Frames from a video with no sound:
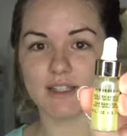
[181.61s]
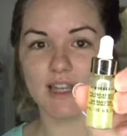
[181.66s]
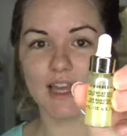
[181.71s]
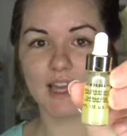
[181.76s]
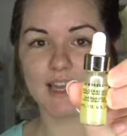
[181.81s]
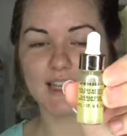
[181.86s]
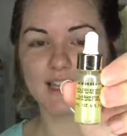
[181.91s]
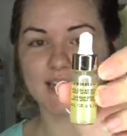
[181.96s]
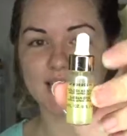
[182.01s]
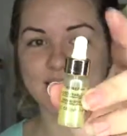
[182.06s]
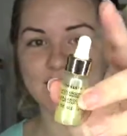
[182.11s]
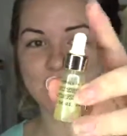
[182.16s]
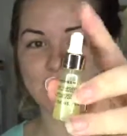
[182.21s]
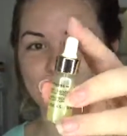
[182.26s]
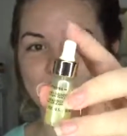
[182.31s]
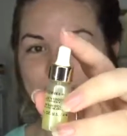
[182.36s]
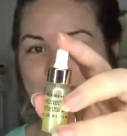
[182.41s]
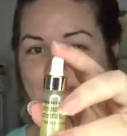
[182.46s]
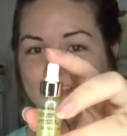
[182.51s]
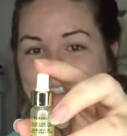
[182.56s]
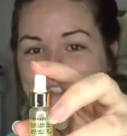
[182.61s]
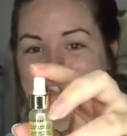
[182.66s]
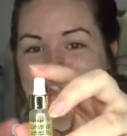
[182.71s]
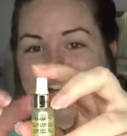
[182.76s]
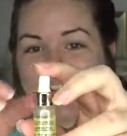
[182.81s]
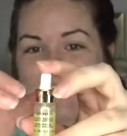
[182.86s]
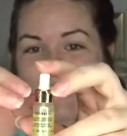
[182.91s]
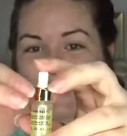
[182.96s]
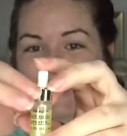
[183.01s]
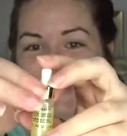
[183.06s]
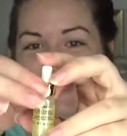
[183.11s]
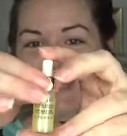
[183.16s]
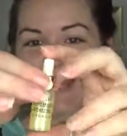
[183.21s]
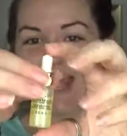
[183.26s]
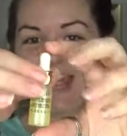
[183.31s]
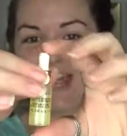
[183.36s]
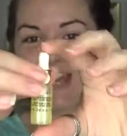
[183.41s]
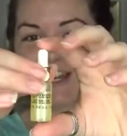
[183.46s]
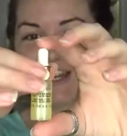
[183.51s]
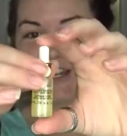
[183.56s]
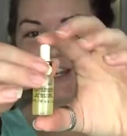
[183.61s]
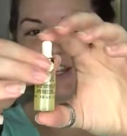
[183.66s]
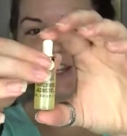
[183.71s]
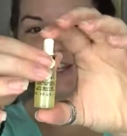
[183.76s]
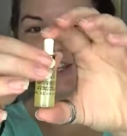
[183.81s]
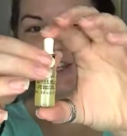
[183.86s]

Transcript: like. It's really tiny and